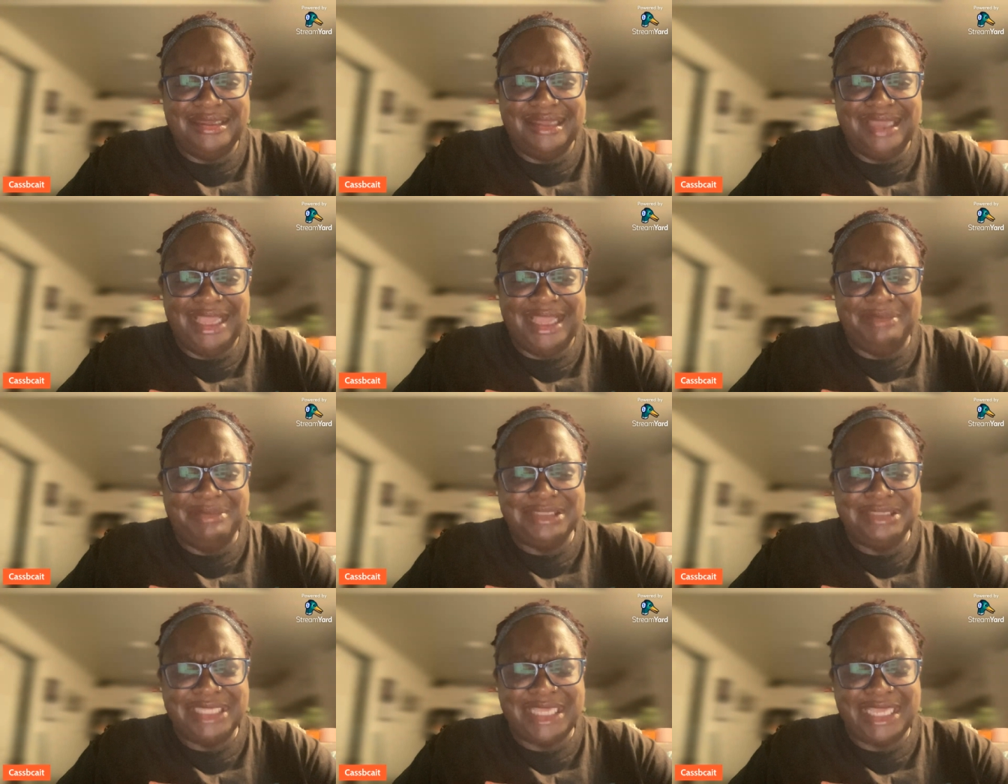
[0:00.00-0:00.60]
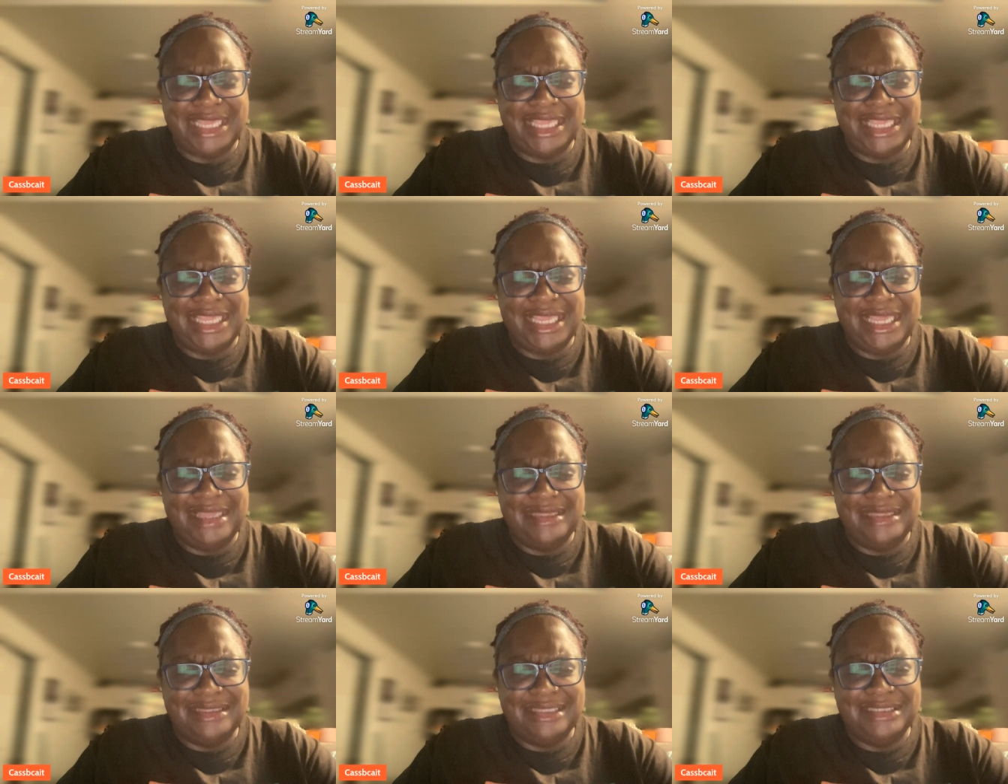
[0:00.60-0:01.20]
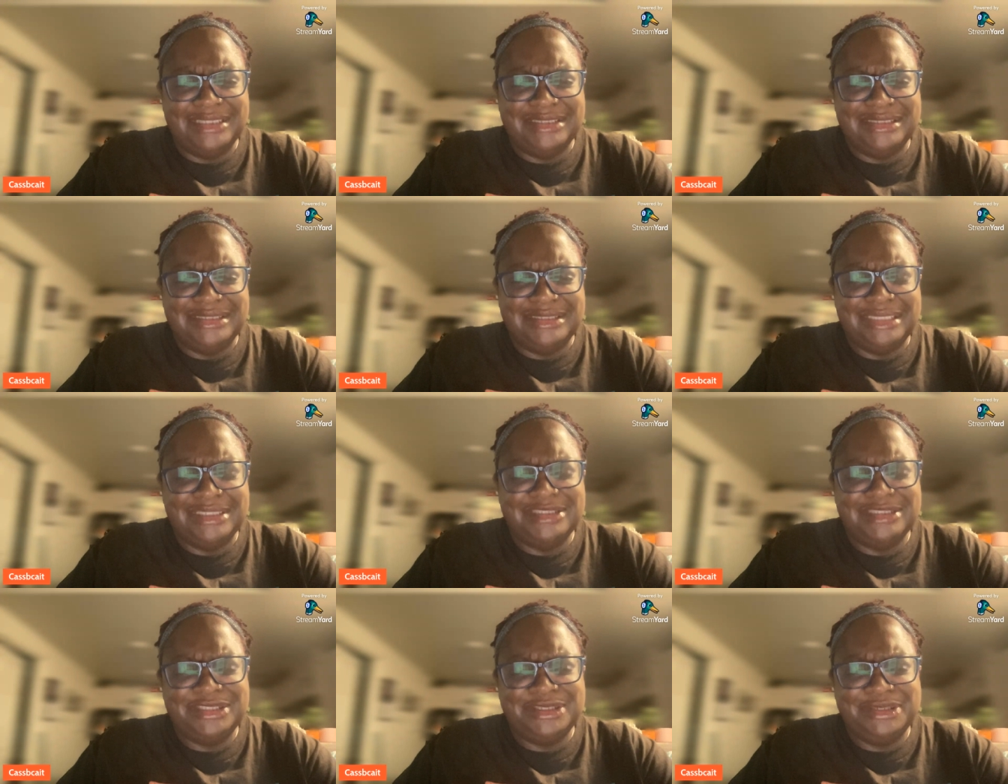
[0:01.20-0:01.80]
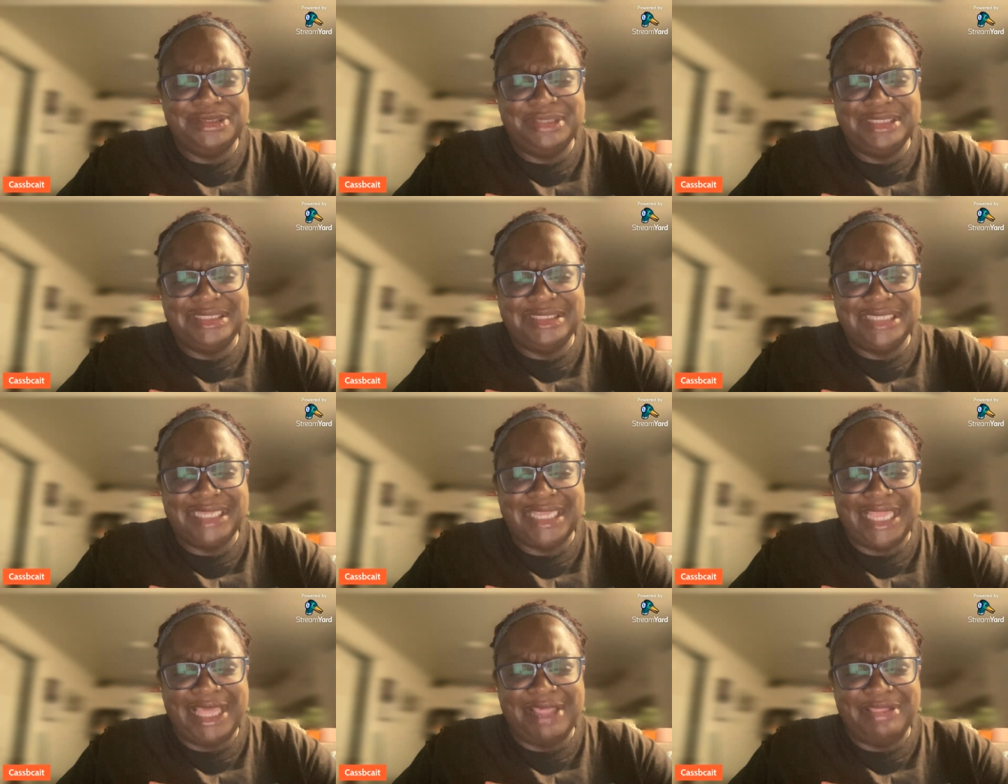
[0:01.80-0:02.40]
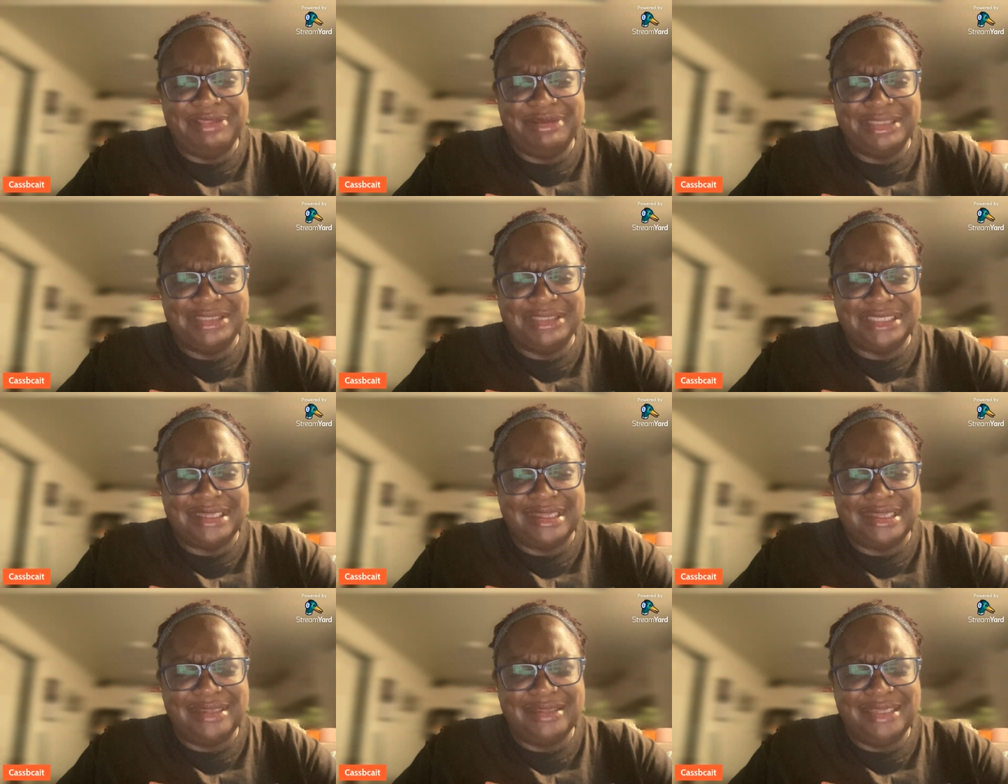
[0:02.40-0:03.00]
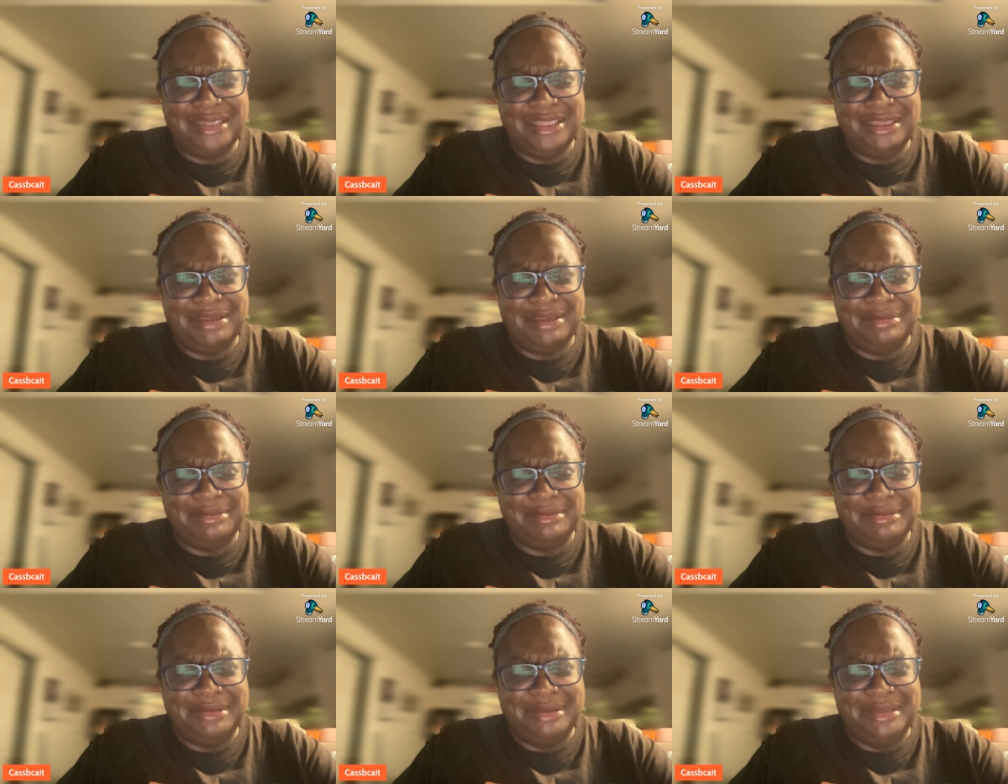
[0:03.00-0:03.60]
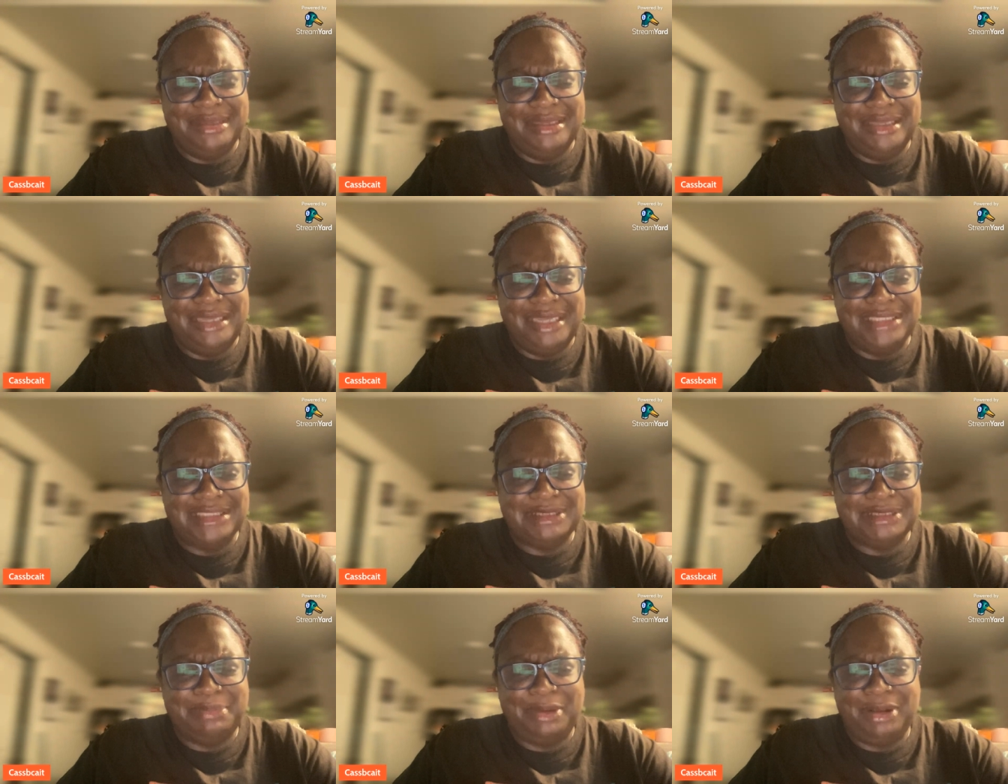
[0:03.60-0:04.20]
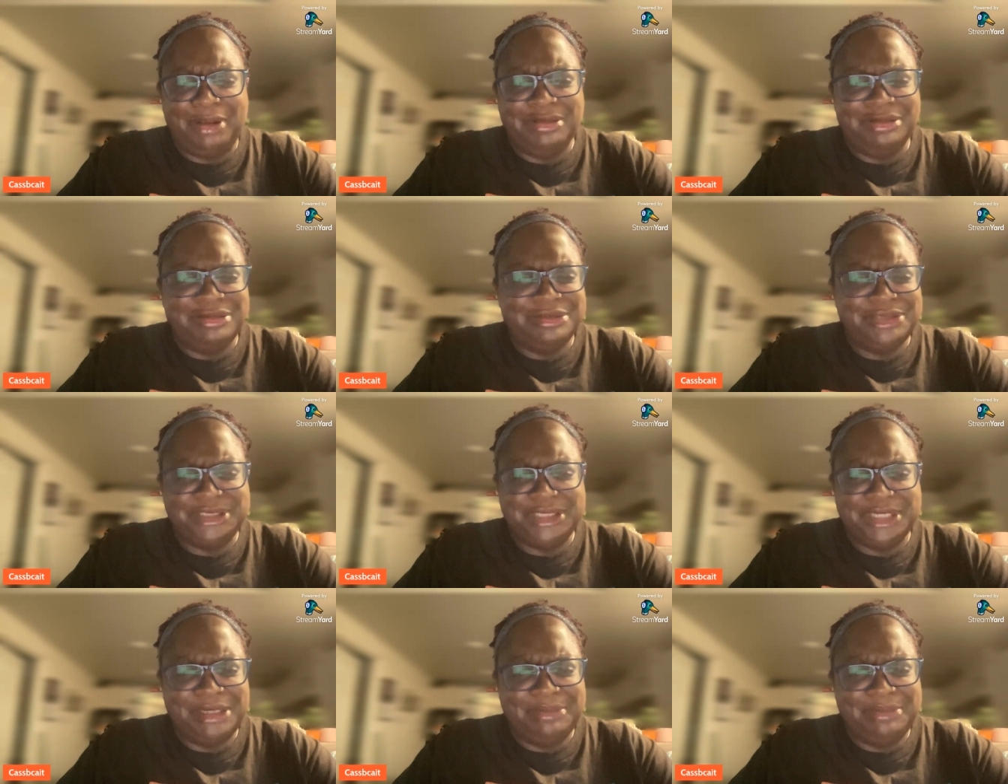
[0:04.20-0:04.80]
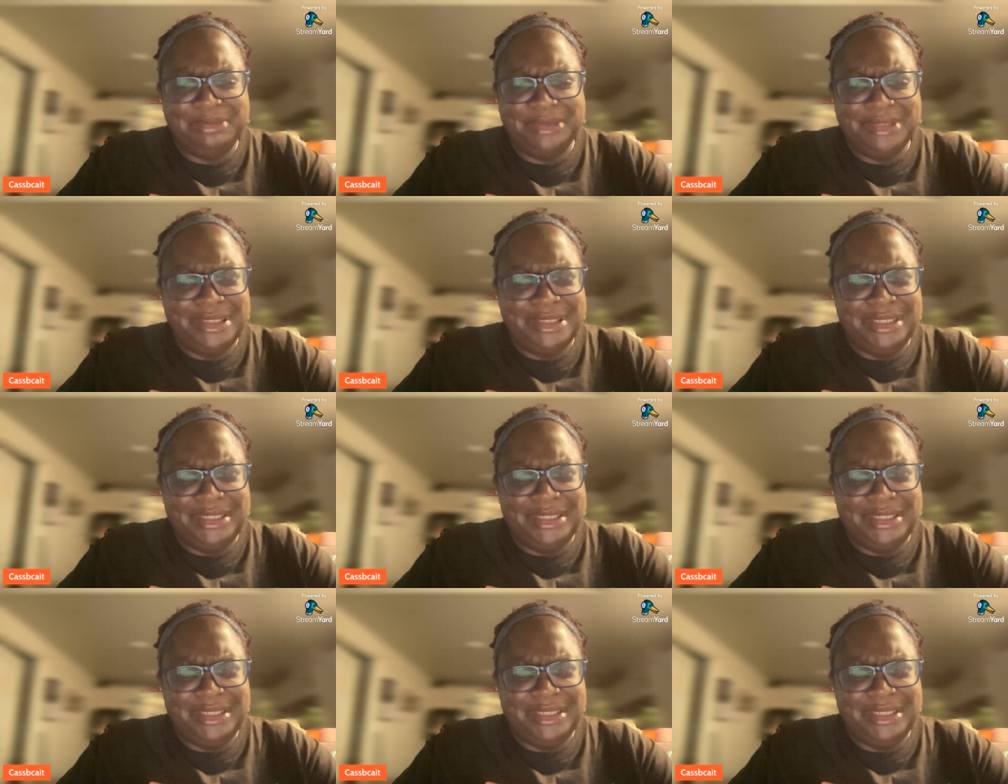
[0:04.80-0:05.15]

I was like, yeah, let's do this together as as a partnership.